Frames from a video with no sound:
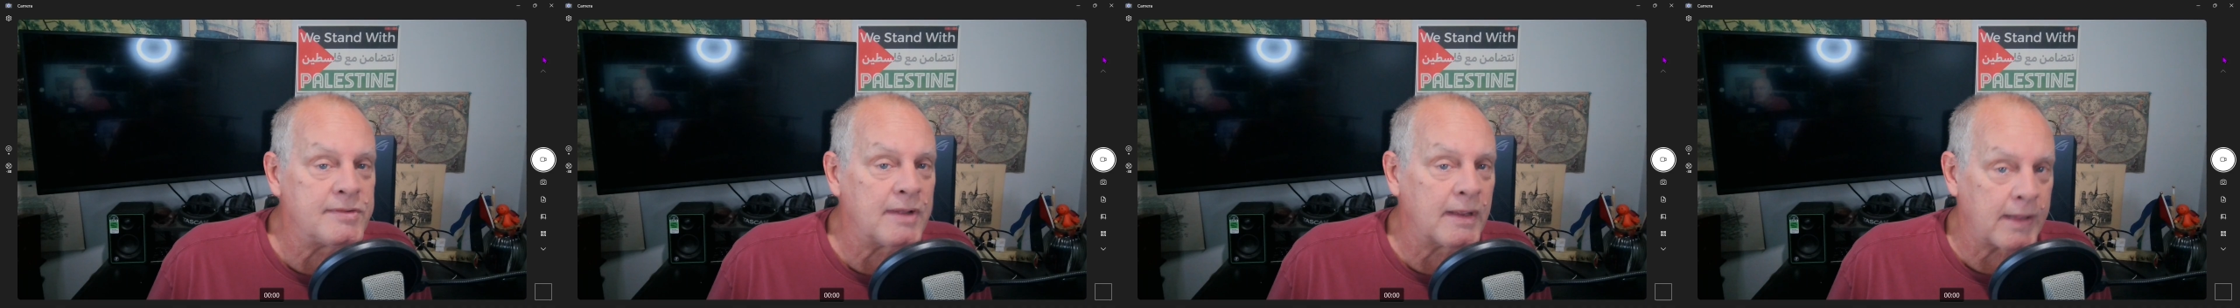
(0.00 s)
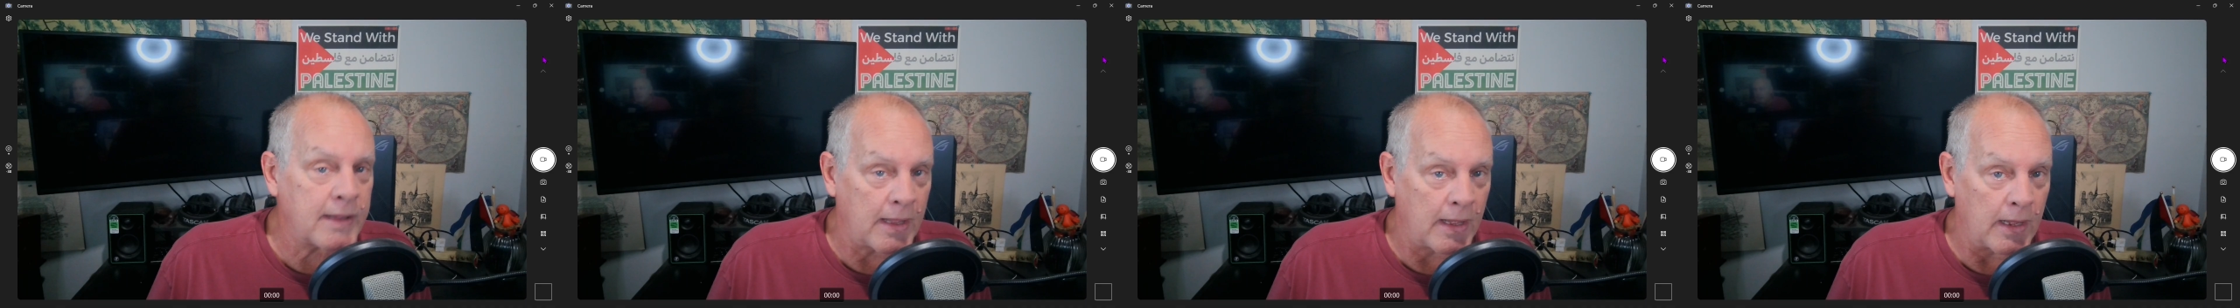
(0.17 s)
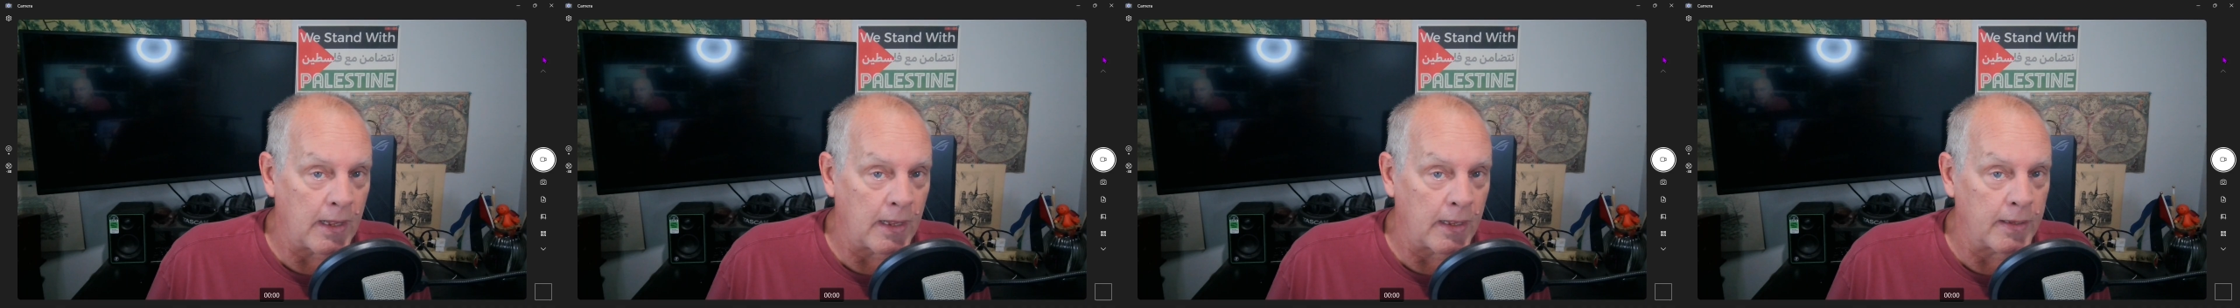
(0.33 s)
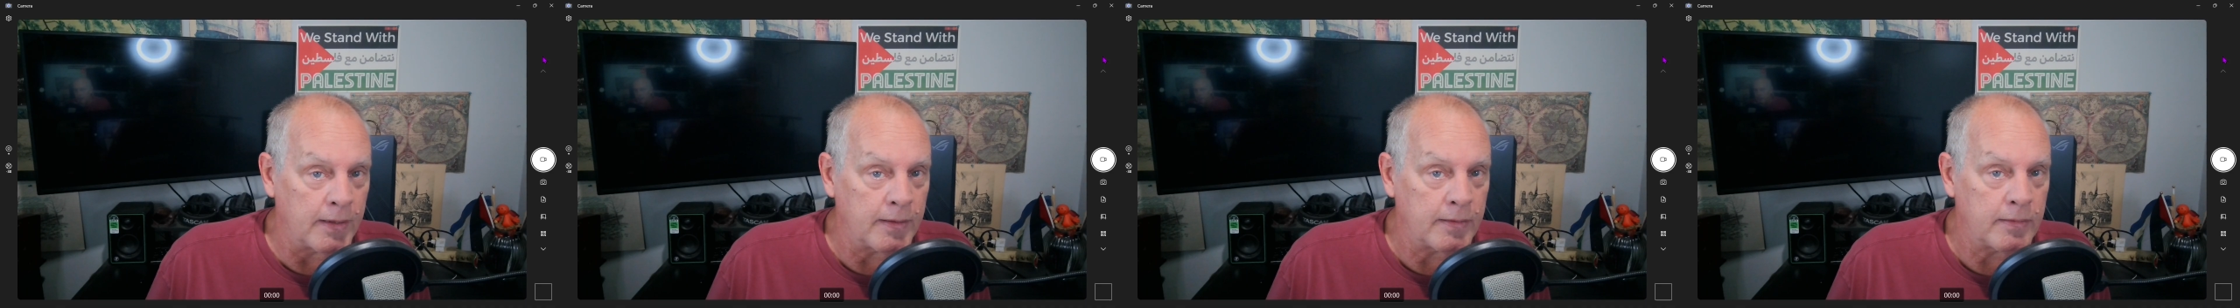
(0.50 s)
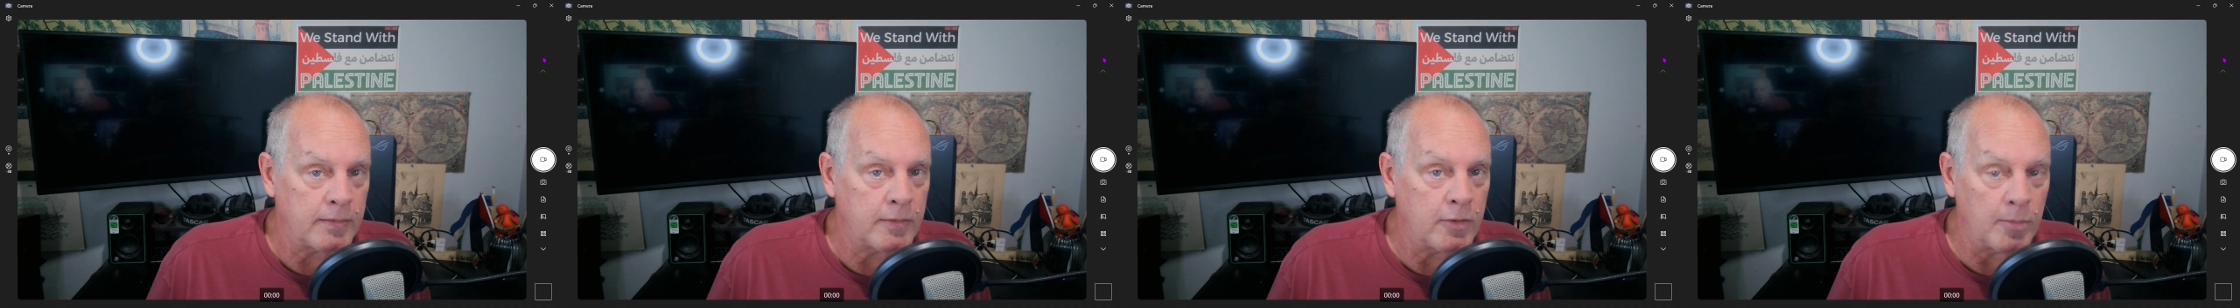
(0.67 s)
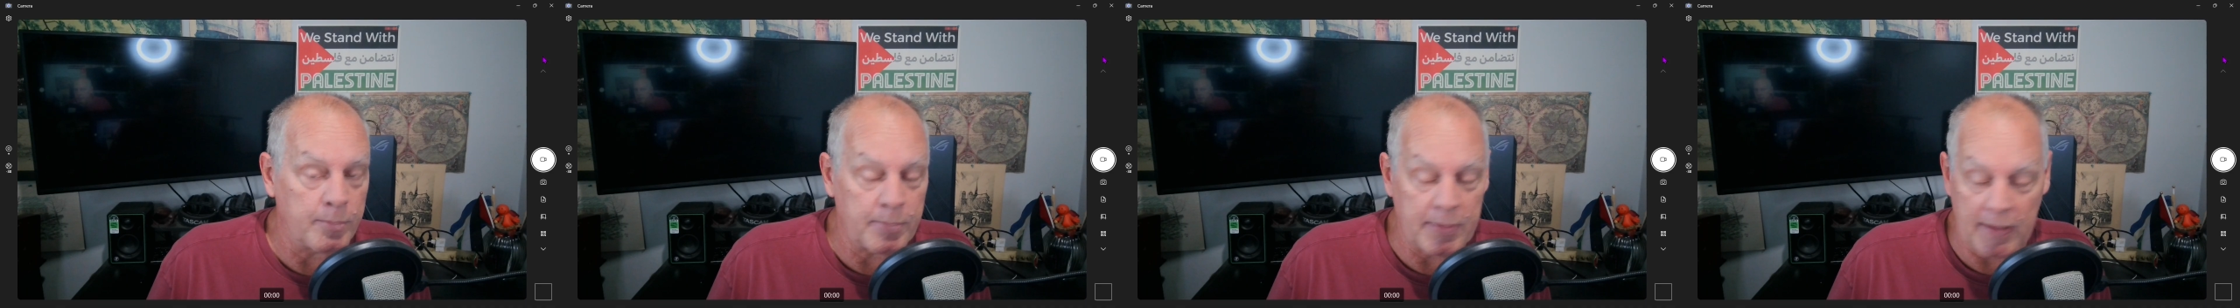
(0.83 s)
guy
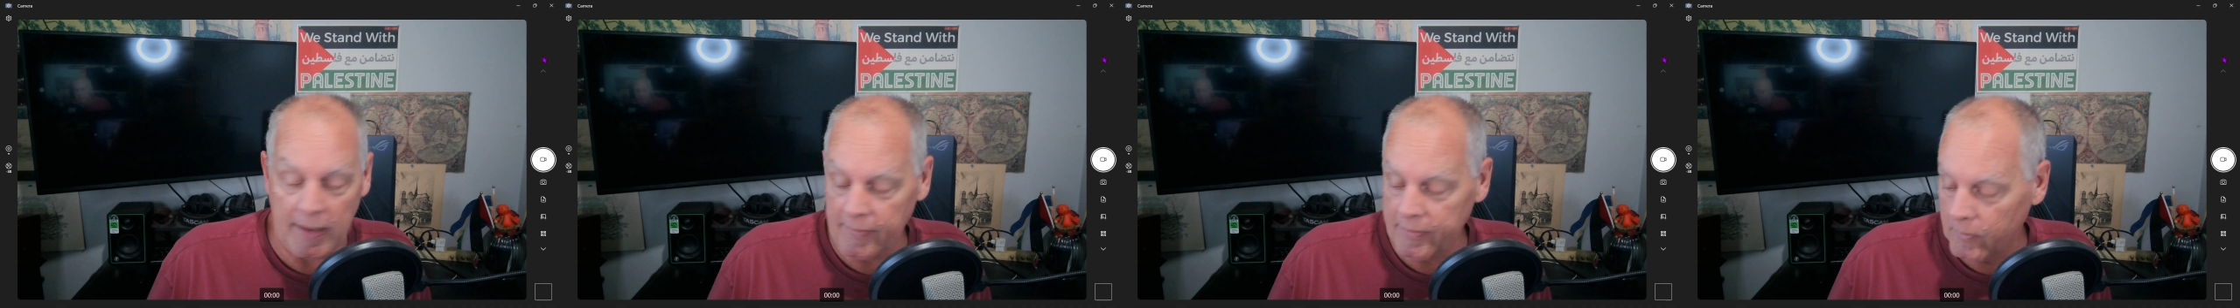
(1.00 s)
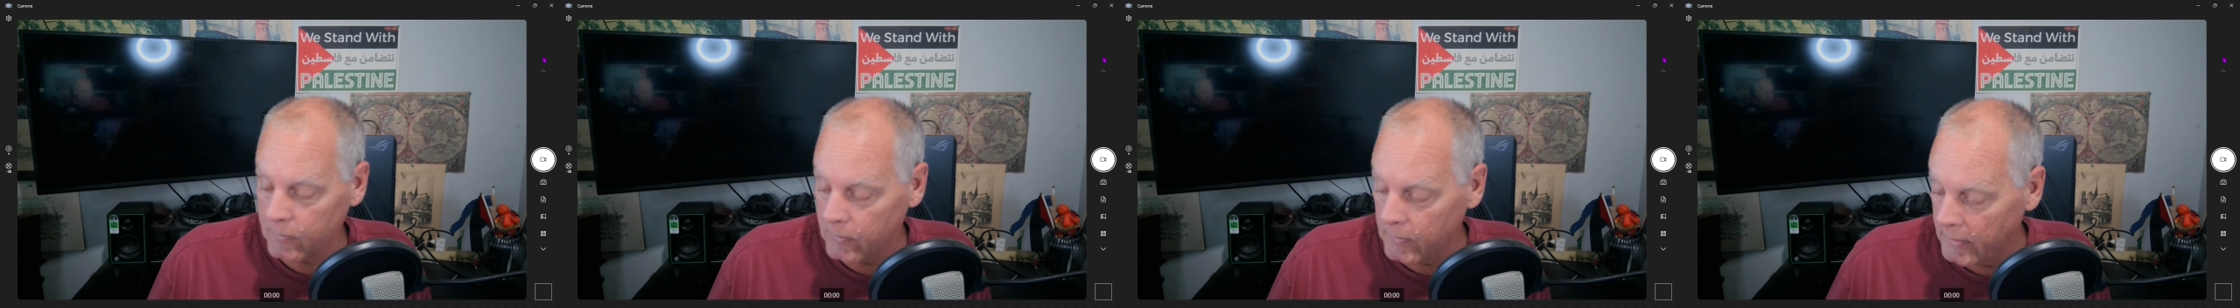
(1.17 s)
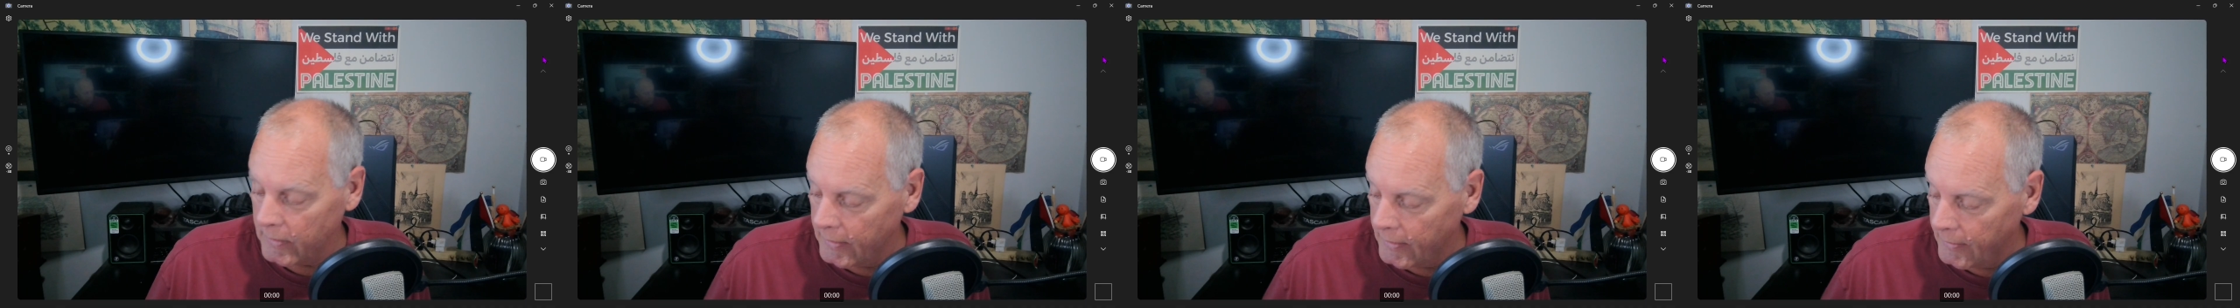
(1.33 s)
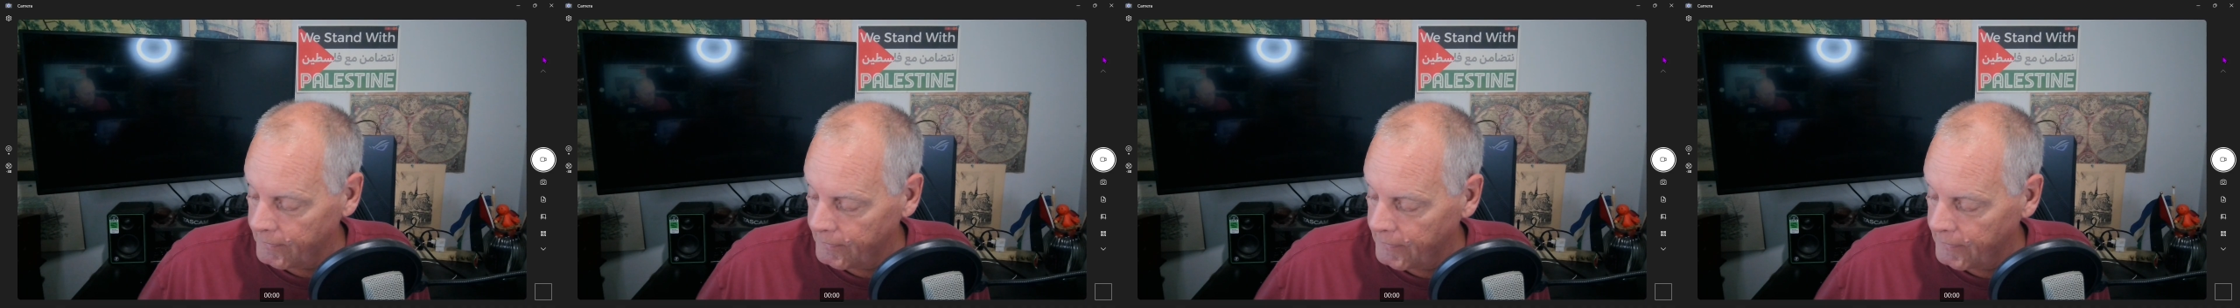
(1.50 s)
who, by the way,